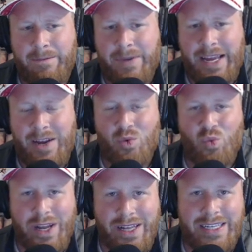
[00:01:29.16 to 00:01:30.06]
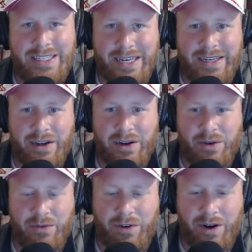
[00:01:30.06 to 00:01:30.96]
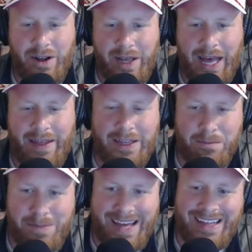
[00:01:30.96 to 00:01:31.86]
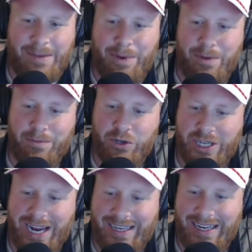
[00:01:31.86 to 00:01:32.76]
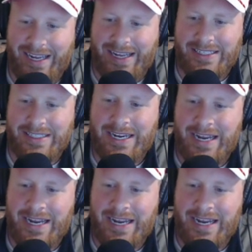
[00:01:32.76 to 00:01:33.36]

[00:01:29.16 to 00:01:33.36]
He really did go from, I think the big thing people are projecting is